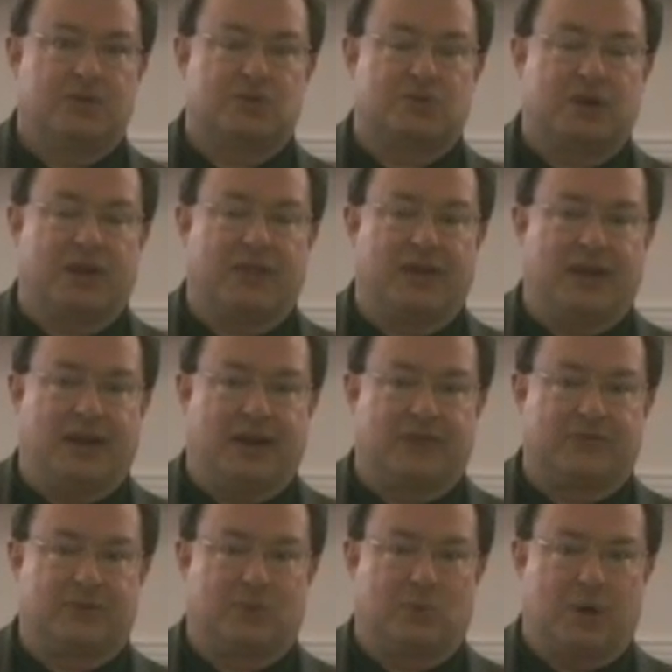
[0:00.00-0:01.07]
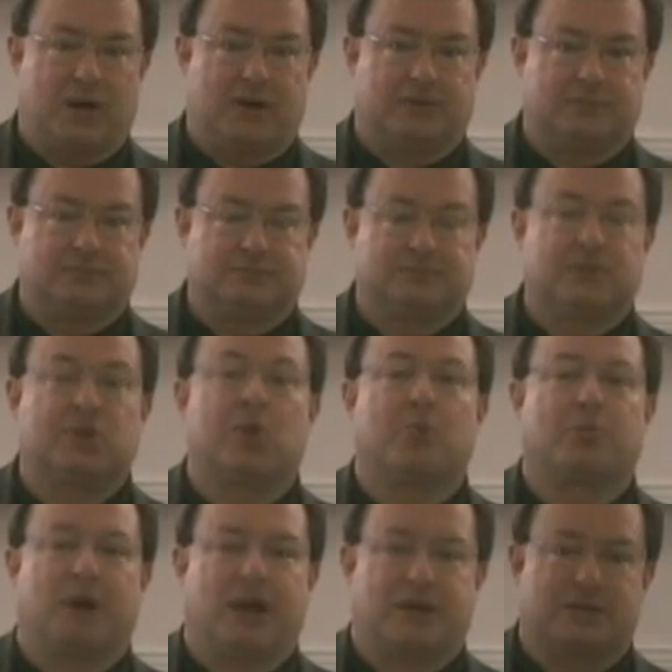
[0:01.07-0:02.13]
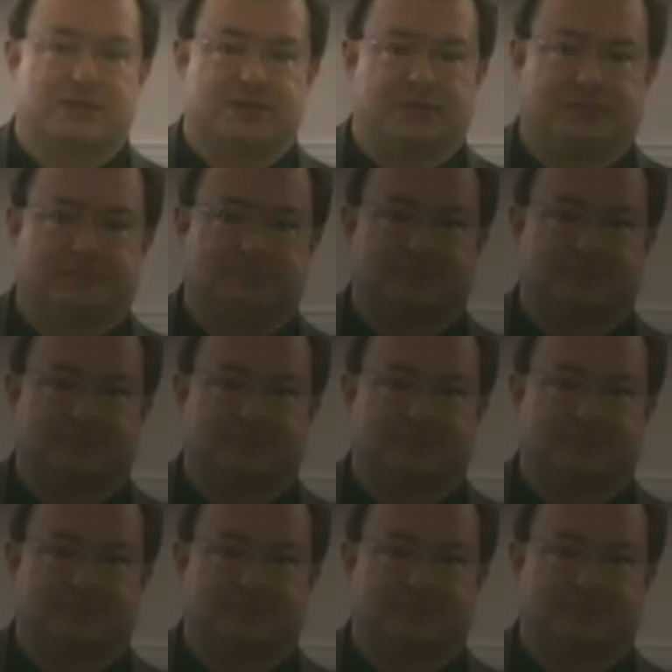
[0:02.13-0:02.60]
Try that out for a while. Go practice it.